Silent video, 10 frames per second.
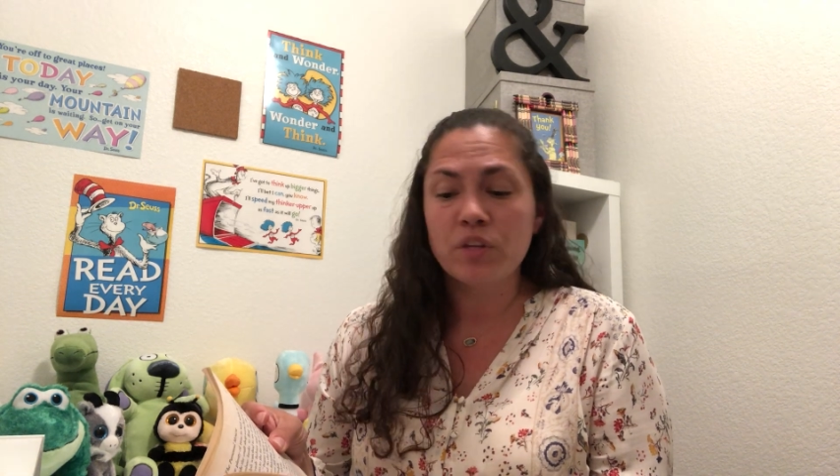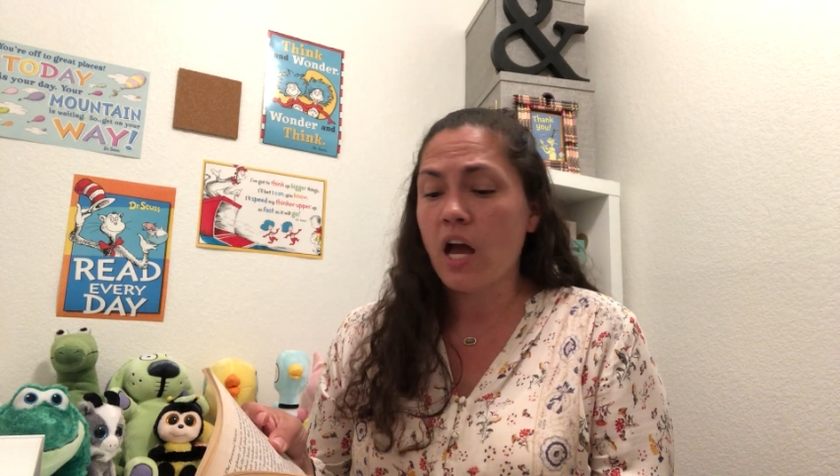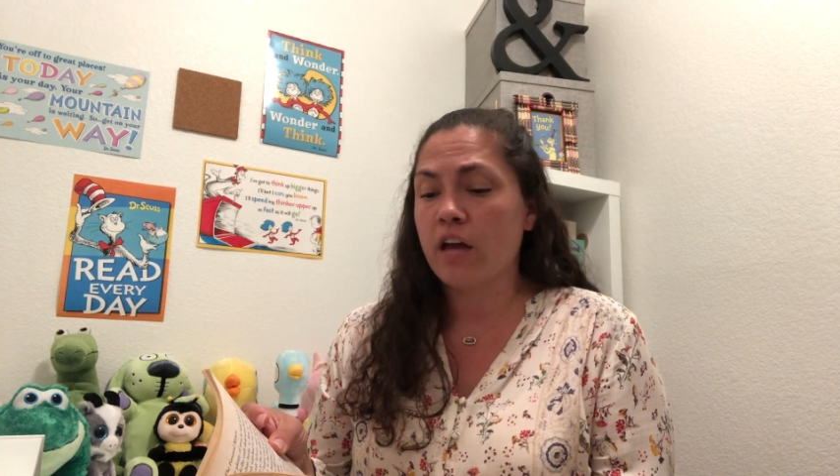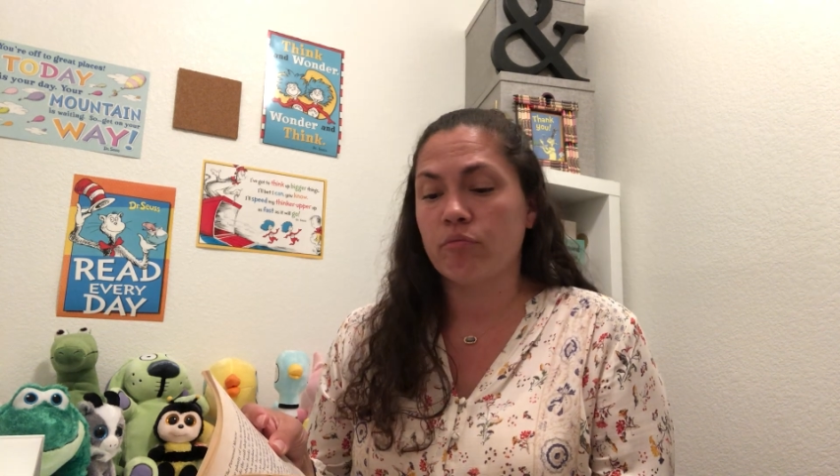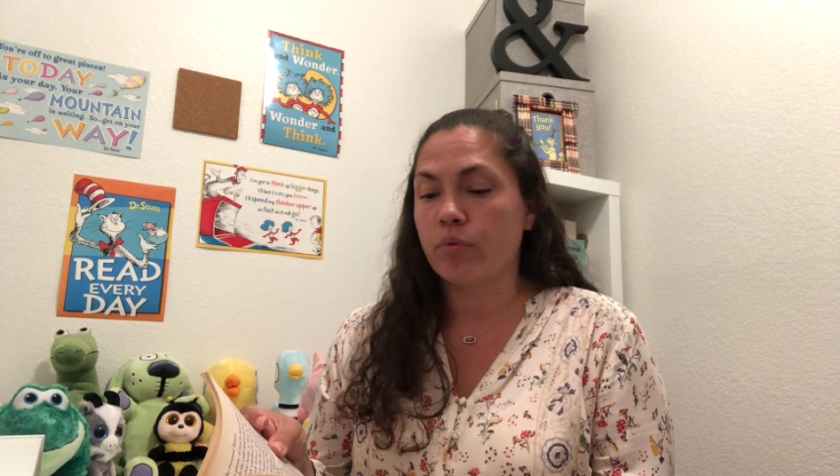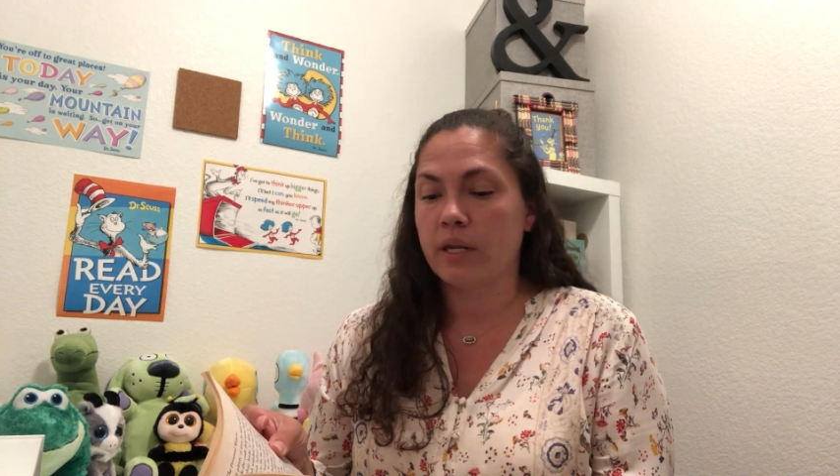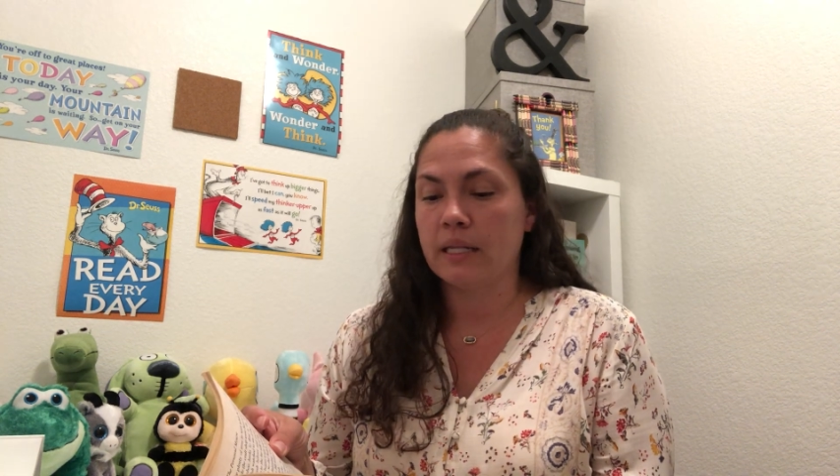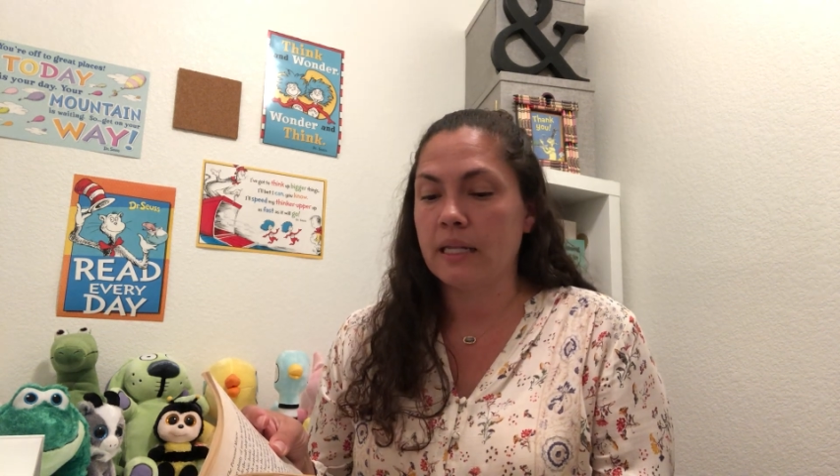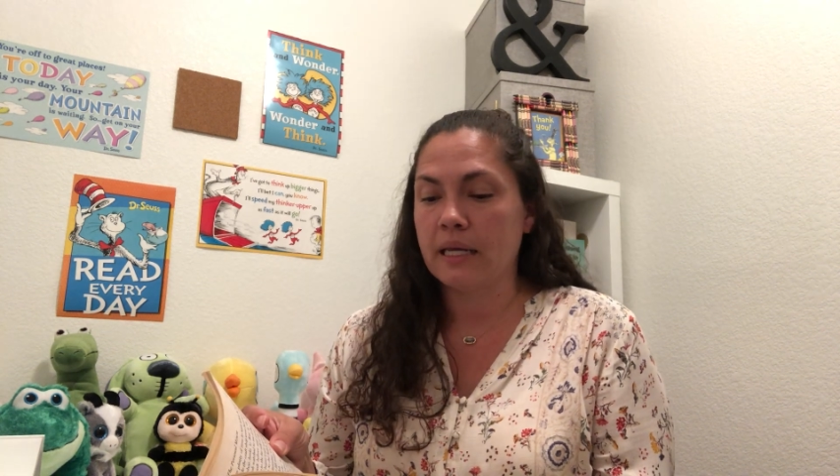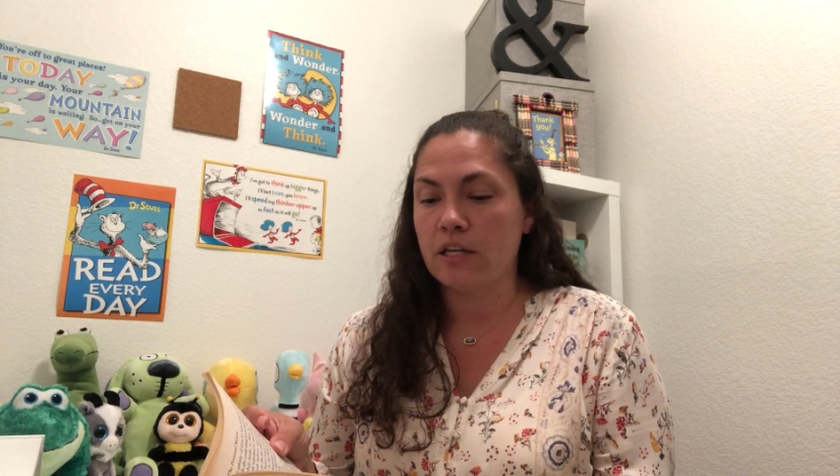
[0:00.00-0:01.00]
I've
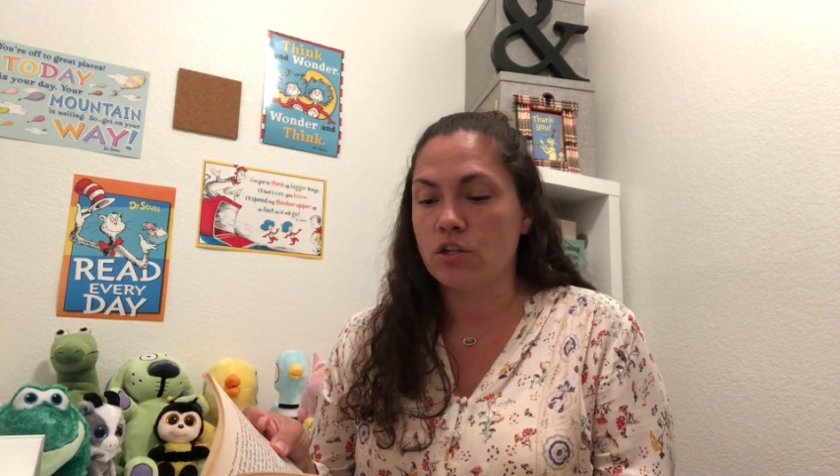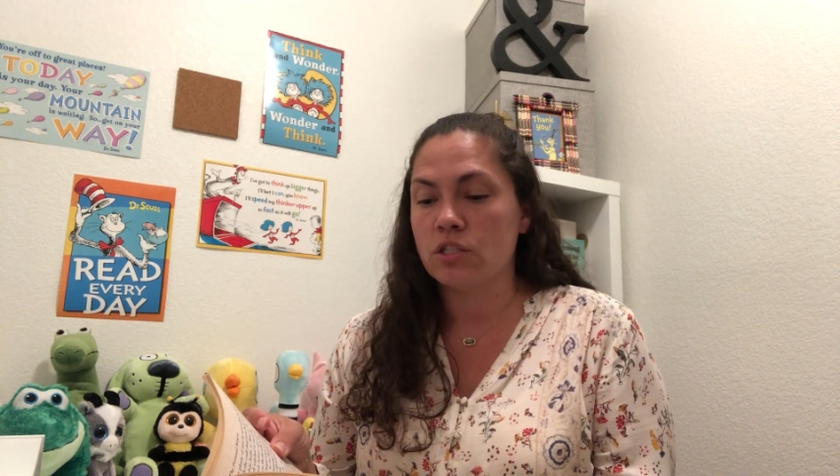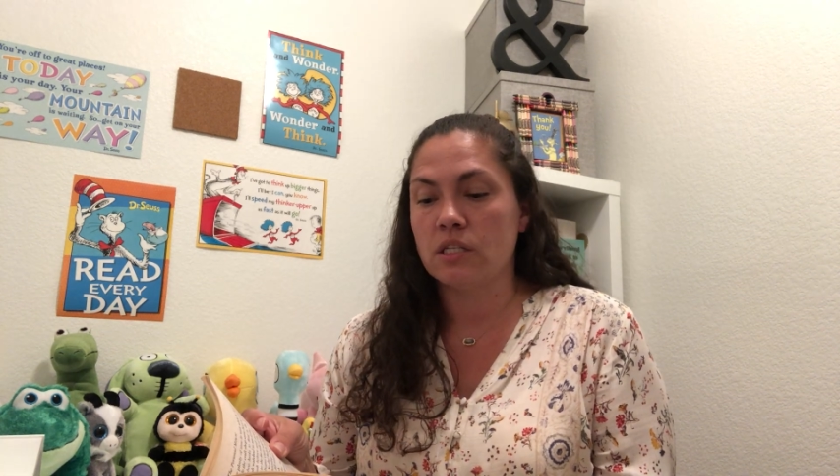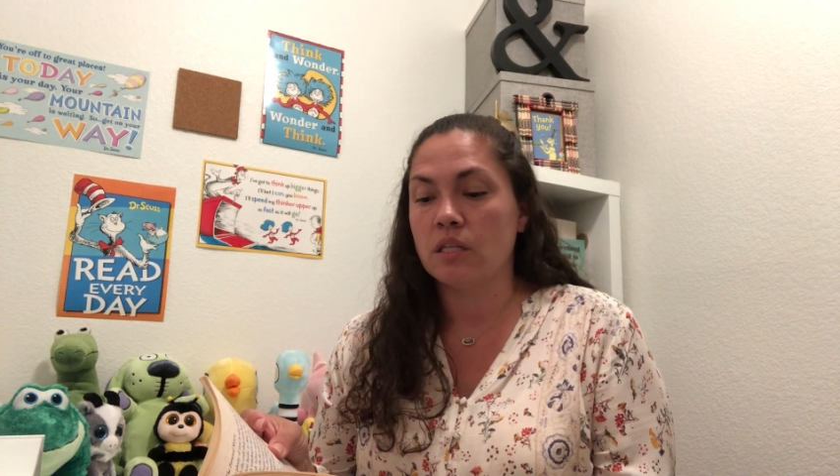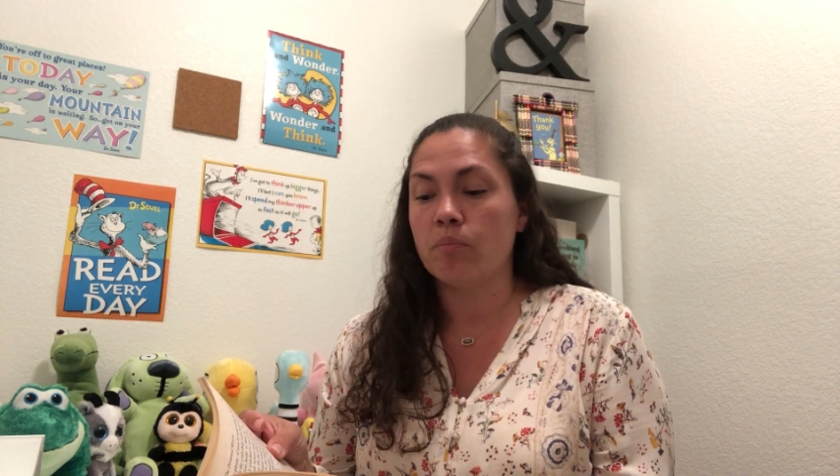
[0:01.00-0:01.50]
braided lanyards in